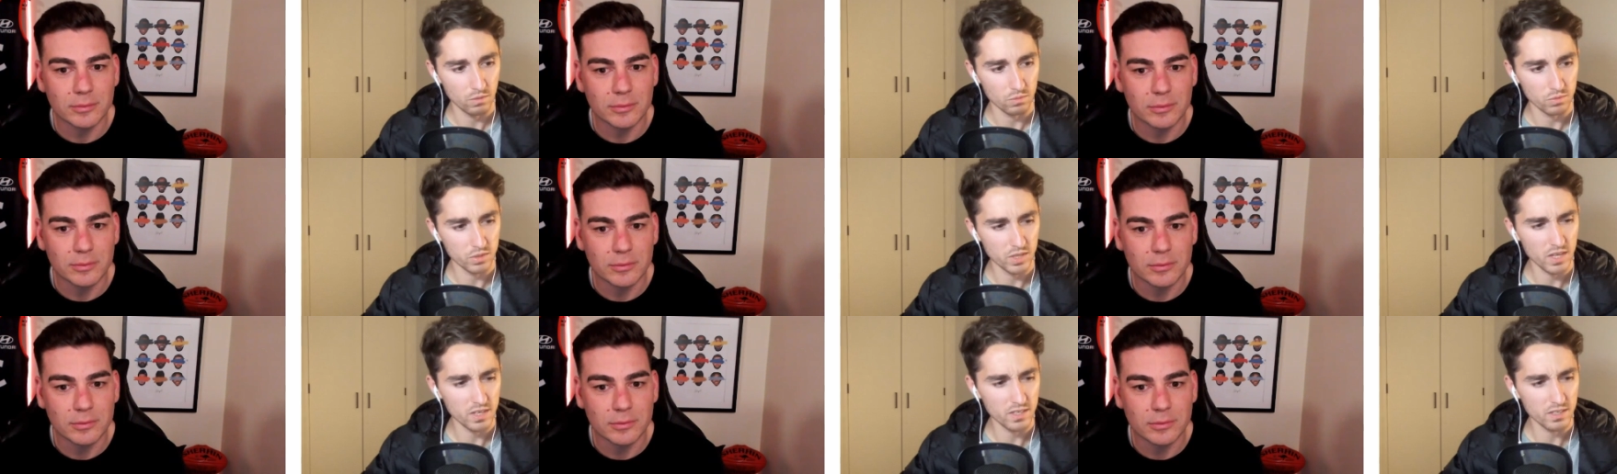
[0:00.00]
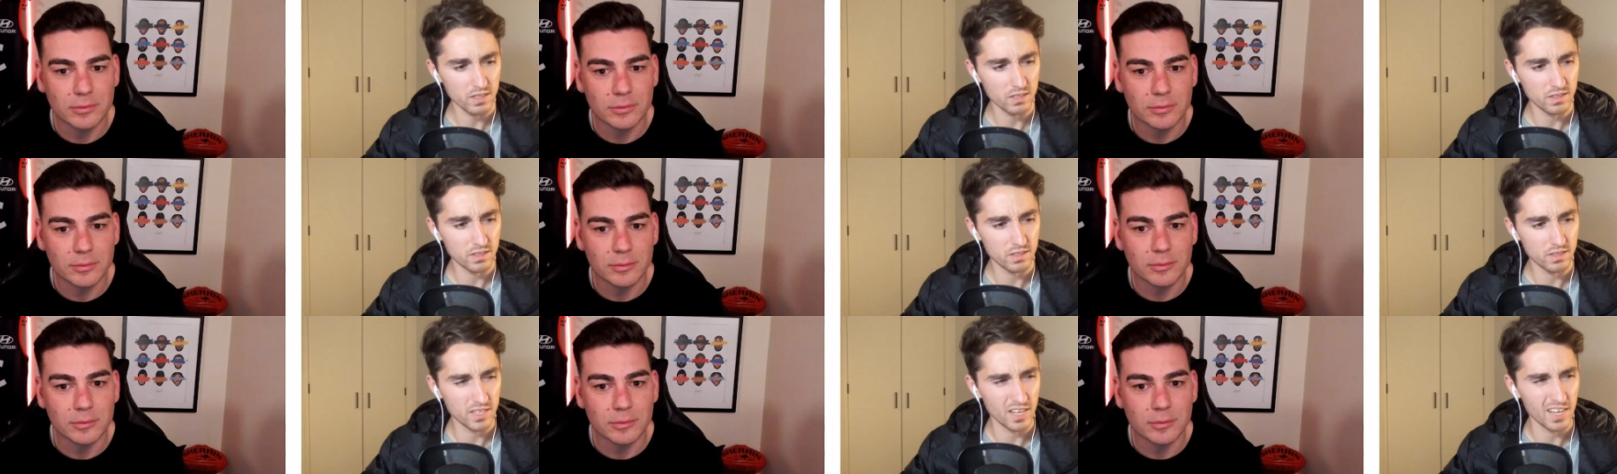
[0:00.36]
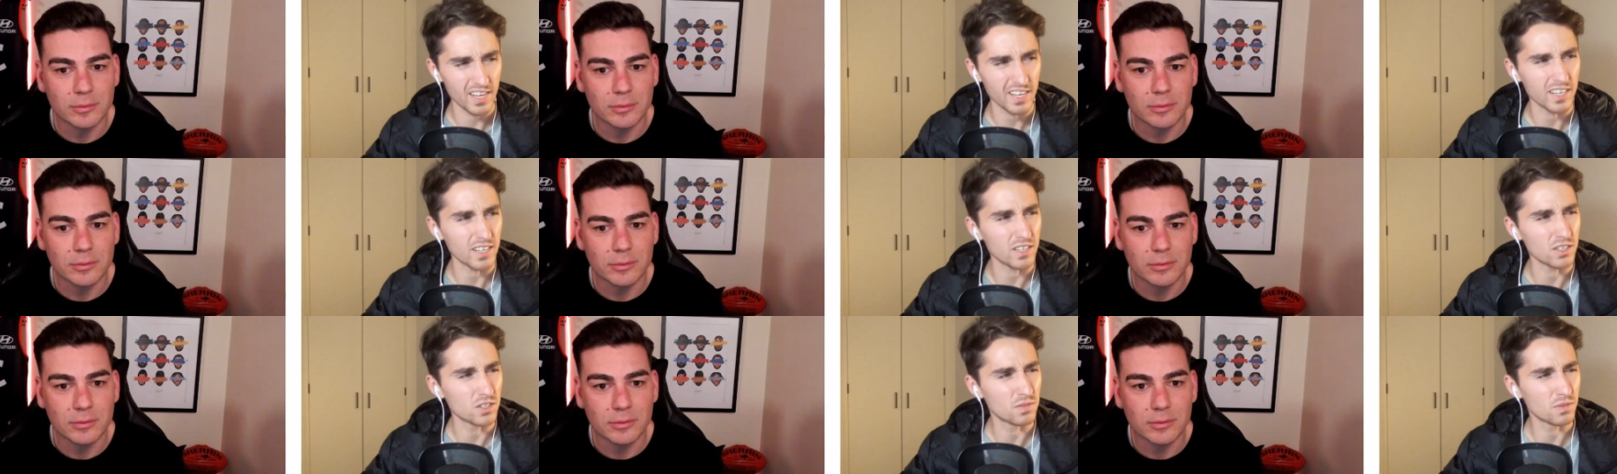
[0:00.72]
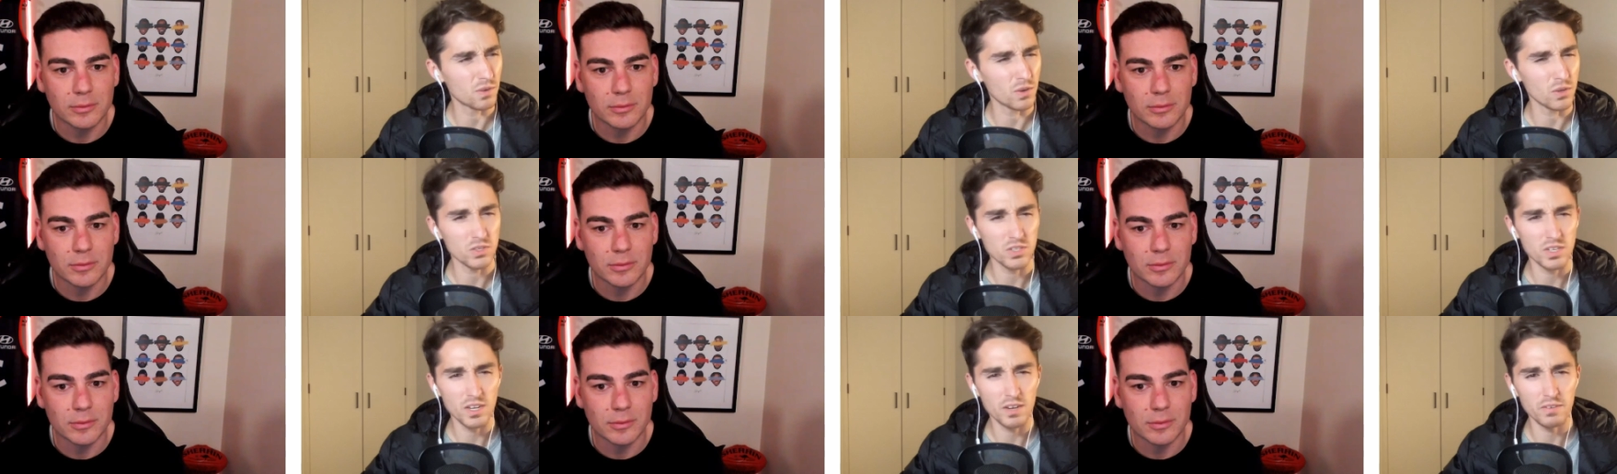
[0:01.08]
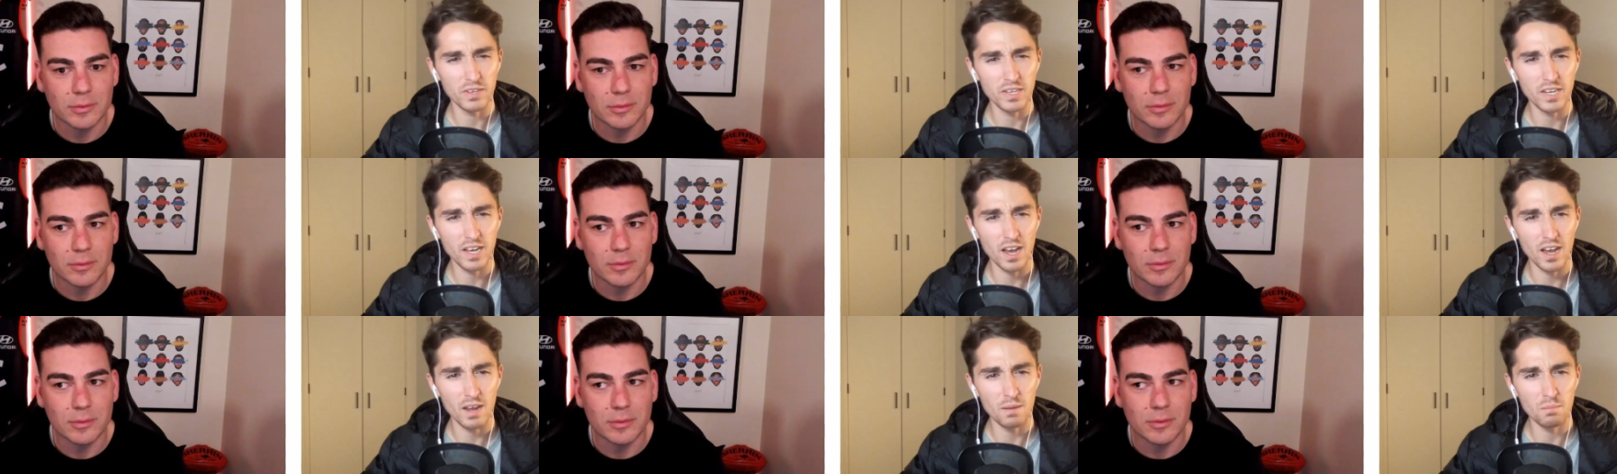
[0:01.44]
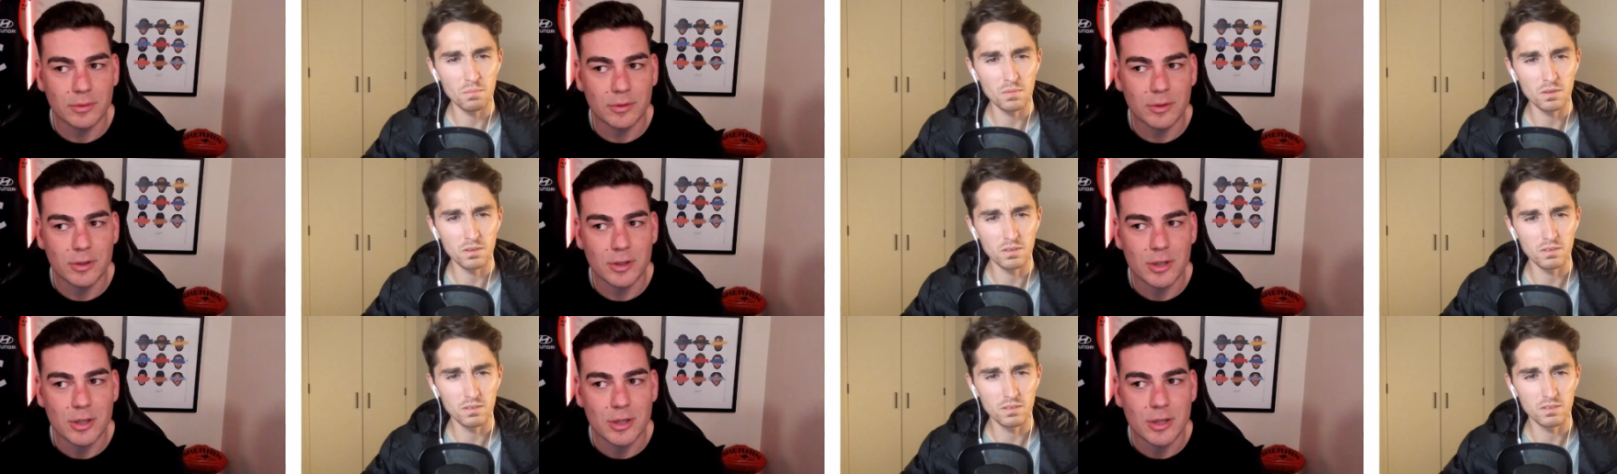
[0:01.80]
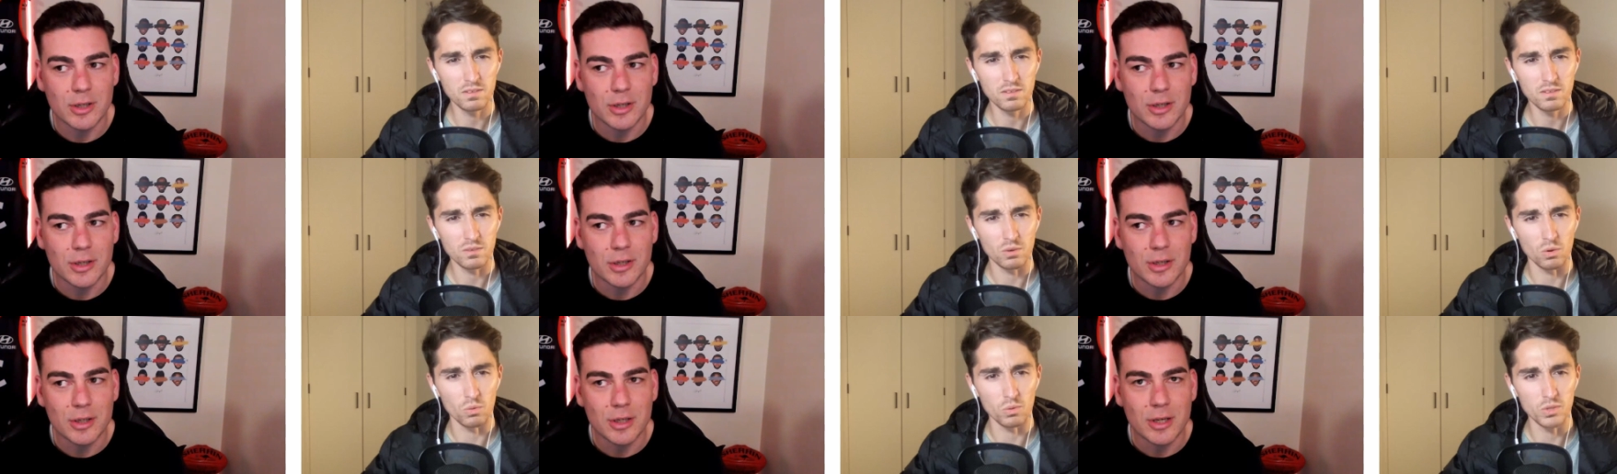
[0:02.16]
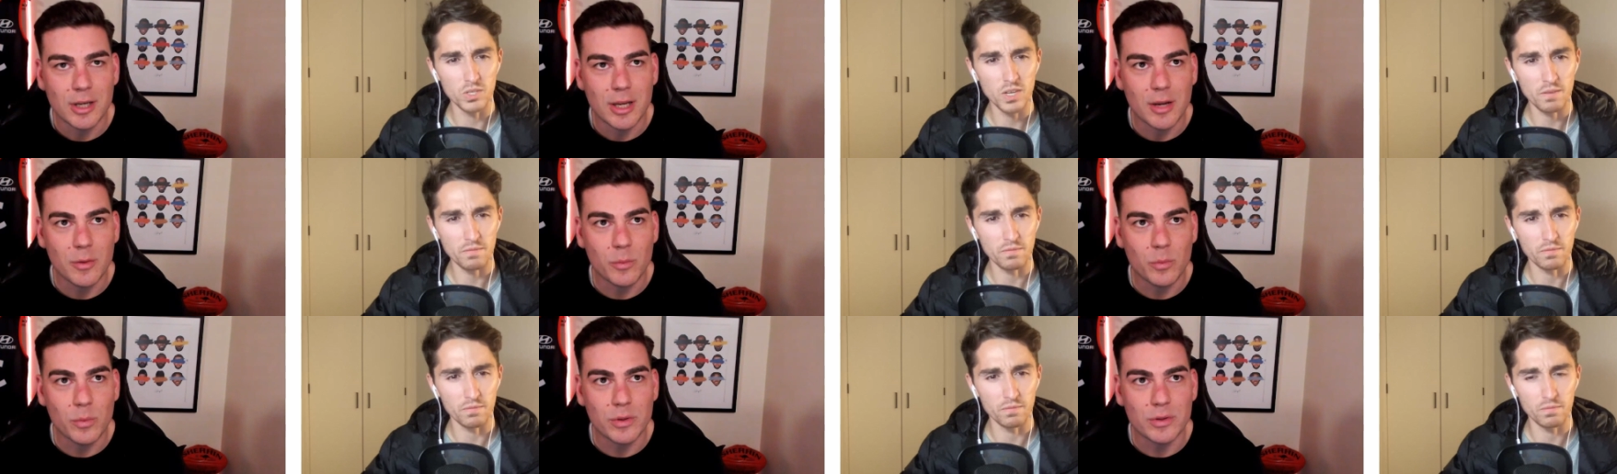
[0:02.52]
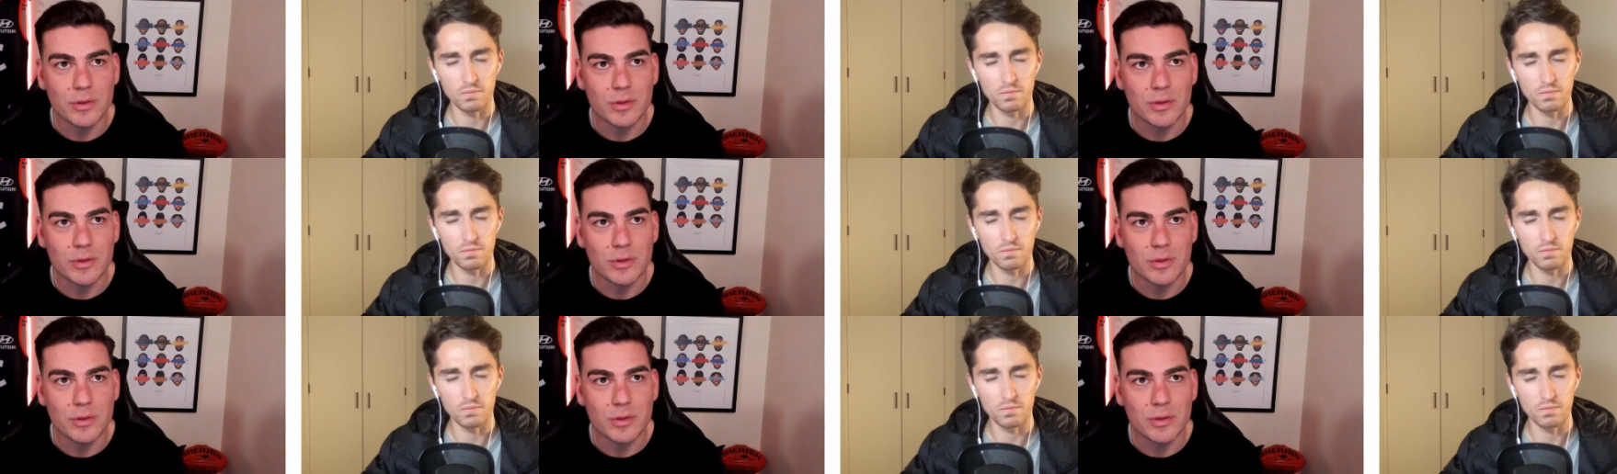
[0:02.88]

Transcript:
Speaker 1: that Teague's first ever game? Or was that